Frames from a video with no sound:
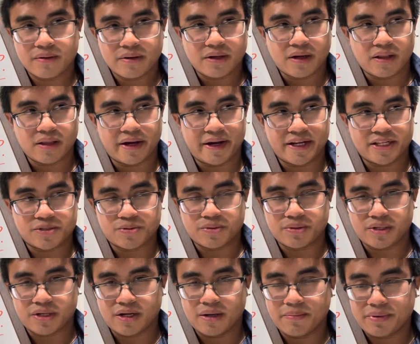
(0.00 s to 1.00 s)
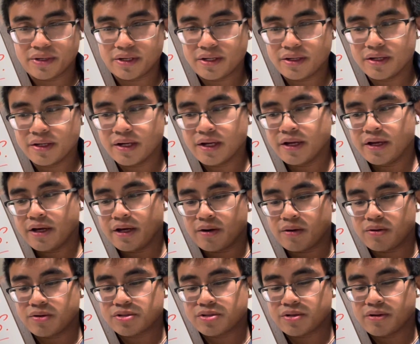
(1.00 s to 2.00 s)
aligns with the company, and
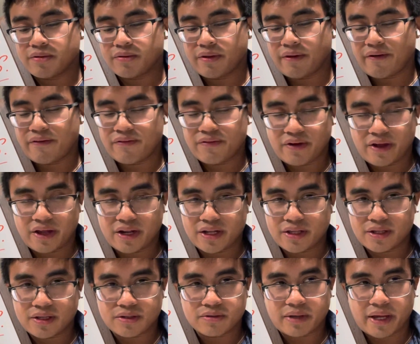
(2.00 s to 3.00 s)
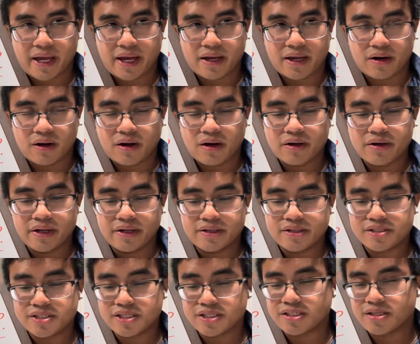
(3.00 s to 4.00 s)
also they have anything to add on. And
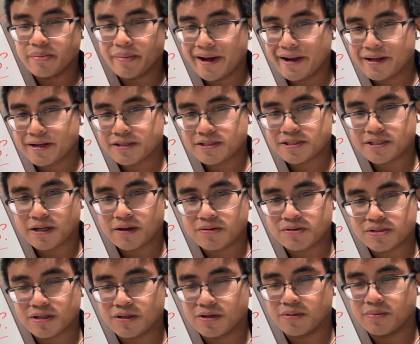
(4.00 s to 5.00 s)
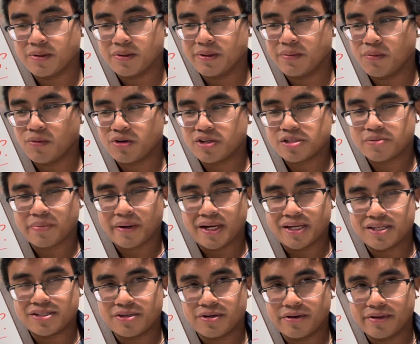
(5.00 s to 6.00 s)
systematic sounds a little bit more
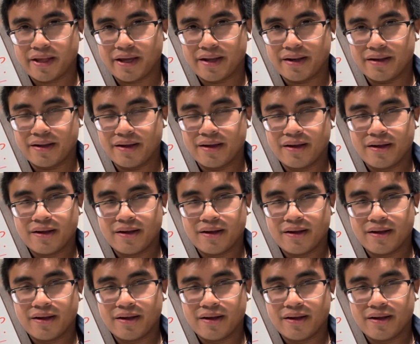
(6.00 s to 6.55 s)
spicier than